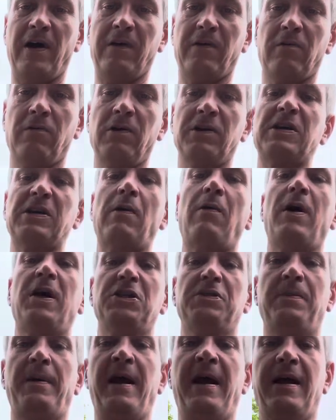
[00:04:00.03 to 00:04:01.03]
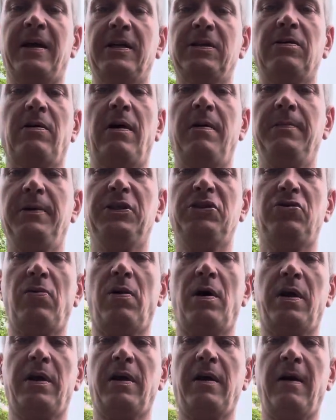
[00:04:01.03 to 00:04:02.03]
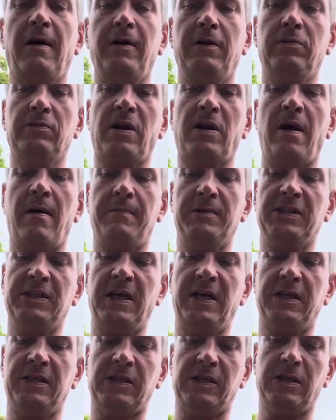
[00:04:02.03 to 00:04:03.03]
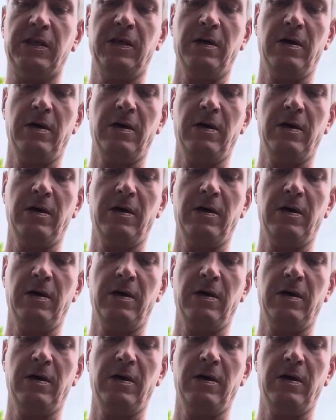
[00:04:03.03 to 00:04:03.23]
Of course, I wash my hands or I'd be struck. You got to use common sense.